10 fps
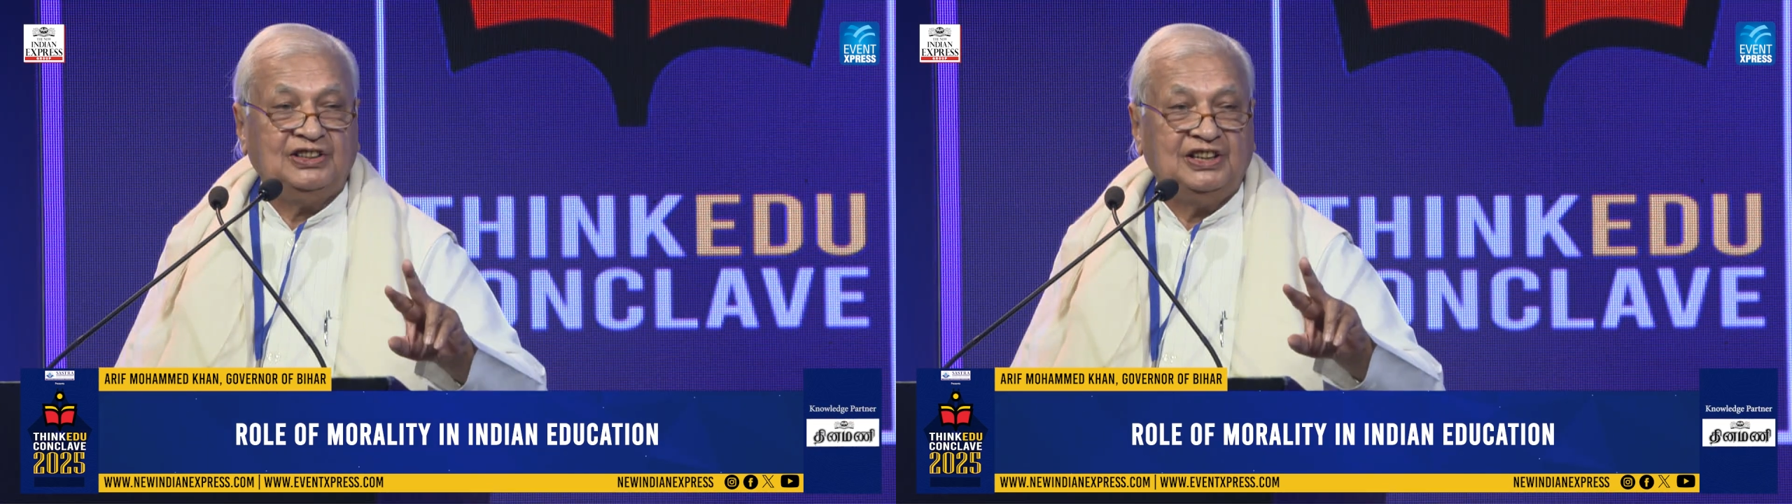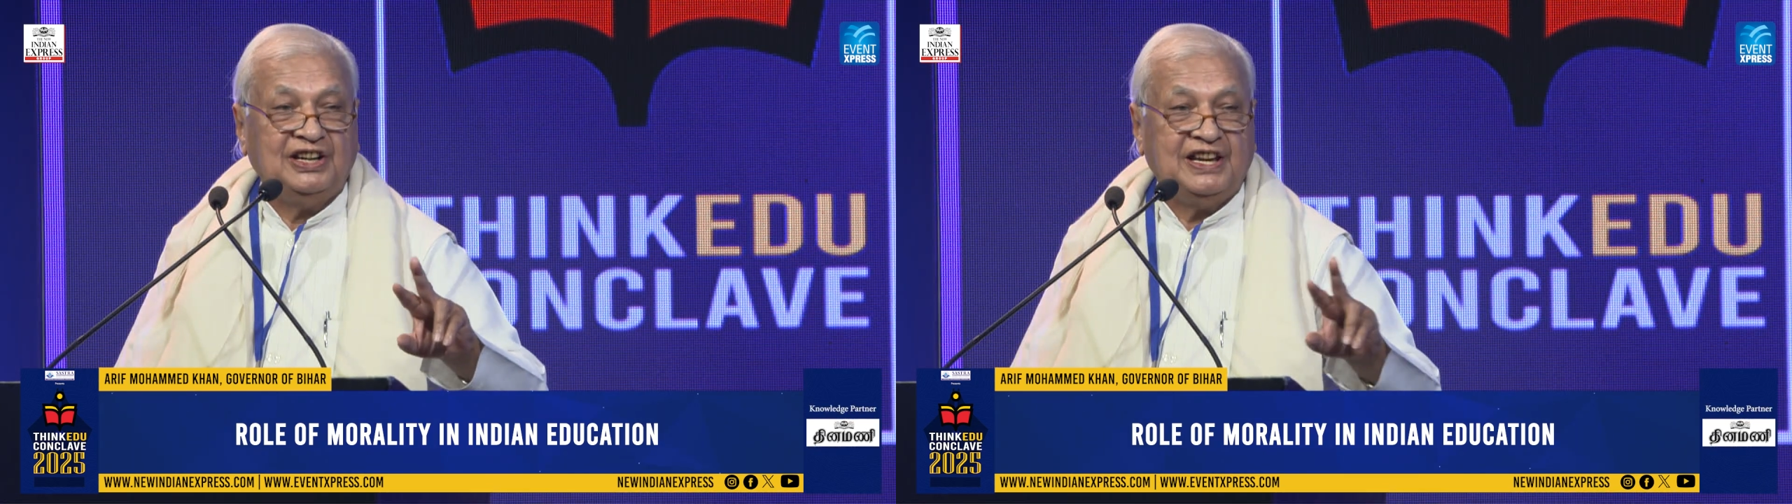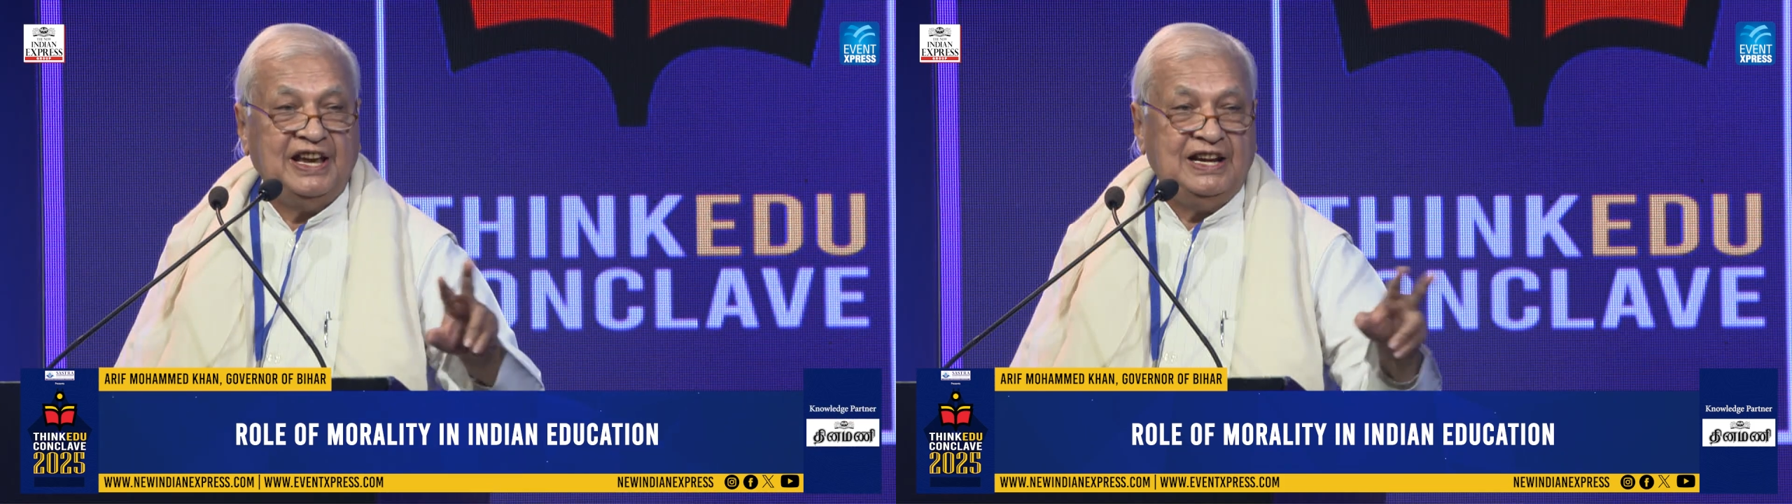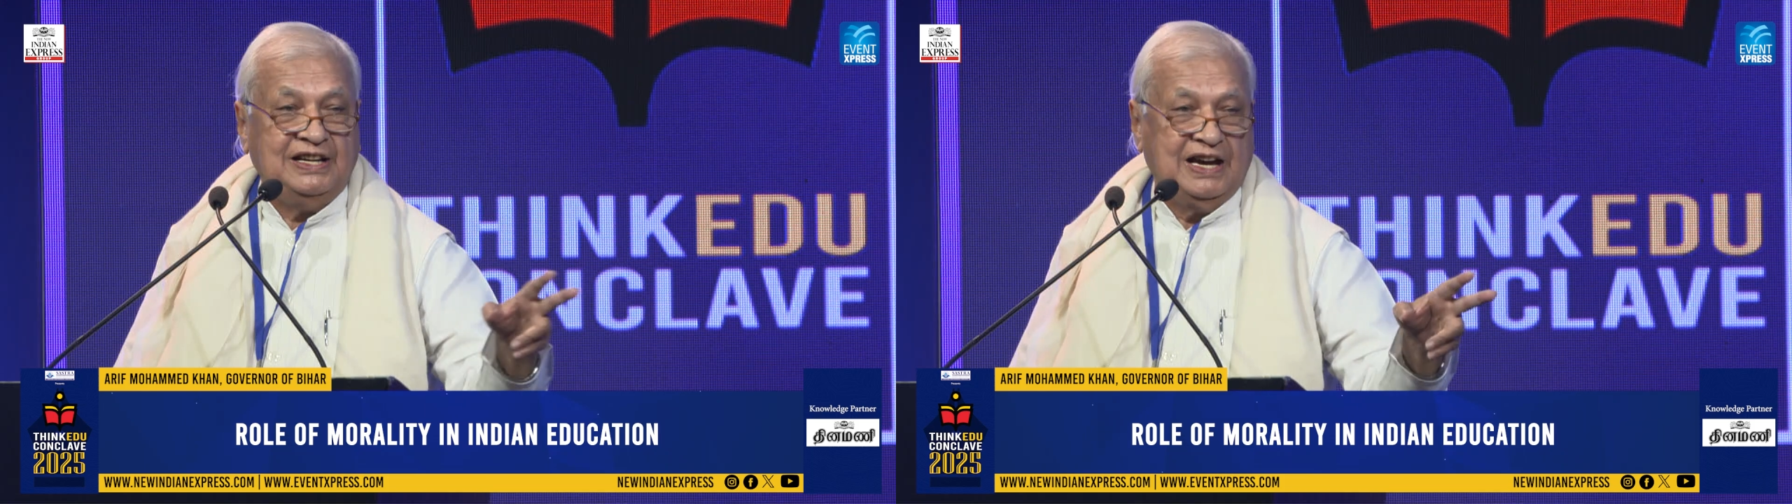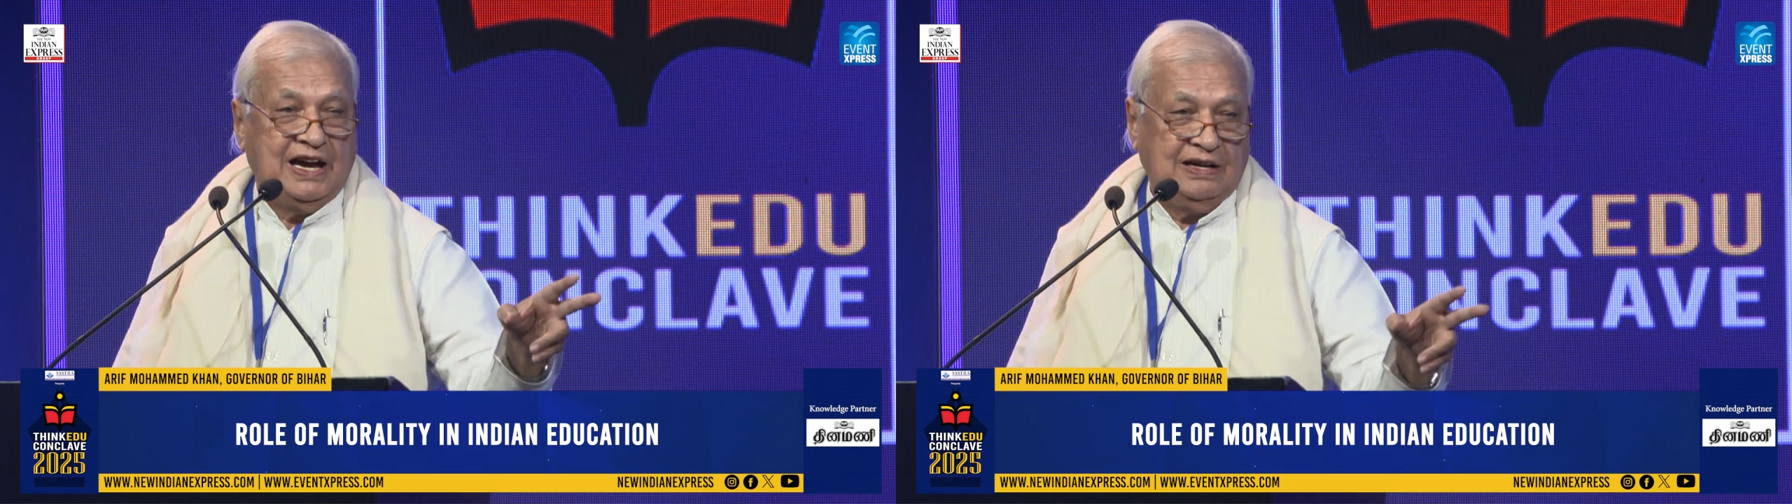the
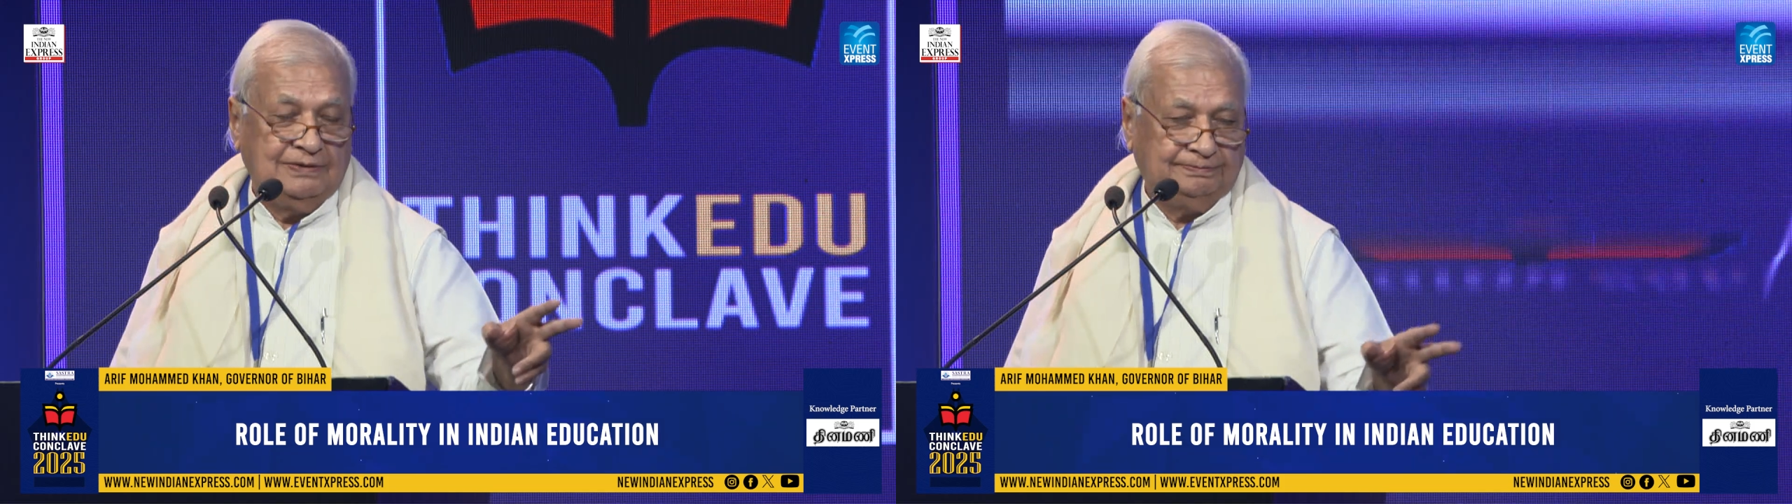regalia